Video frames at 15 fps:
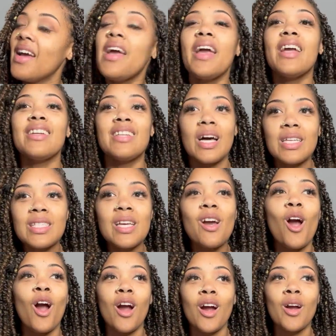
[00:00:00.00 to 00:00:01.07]
It doesn't
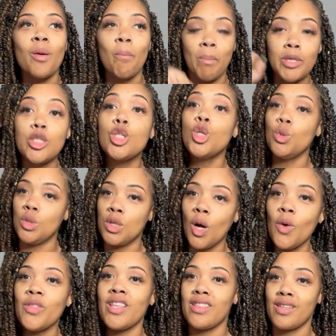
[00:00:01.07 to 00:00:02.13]
hurt, but you
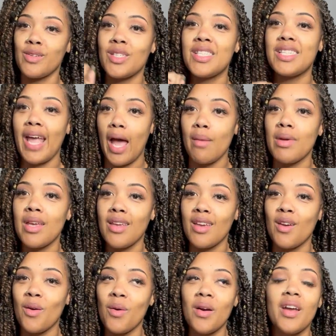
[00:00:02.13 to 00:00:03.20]
know that they're stabbing
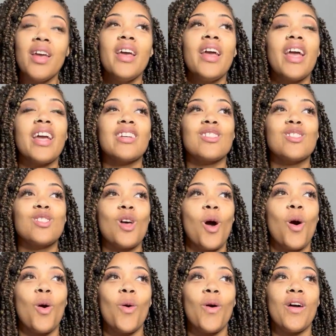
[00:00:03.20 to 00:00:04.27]
you. And
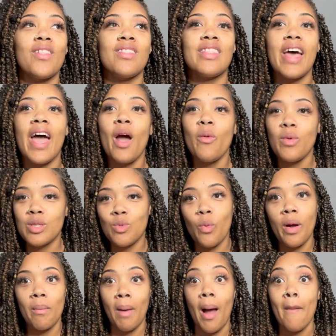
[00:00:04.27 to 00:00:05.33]
so that was
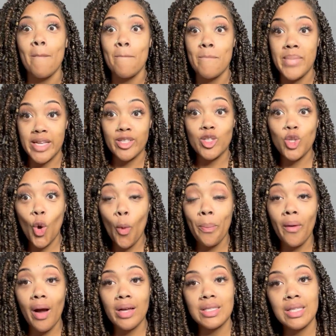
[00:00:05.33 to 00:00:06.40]
where my mental
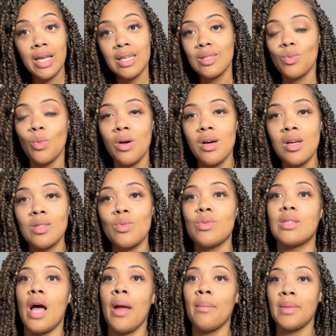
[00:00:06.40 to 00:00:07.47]
process was was
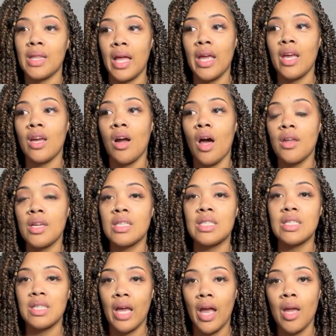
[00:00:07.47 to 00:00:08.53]
I'm laying on this
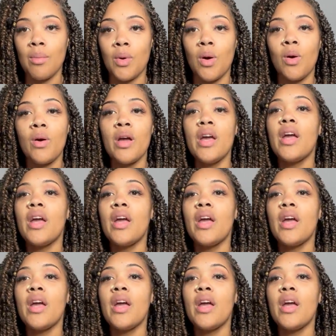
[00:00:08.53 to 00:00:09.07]
table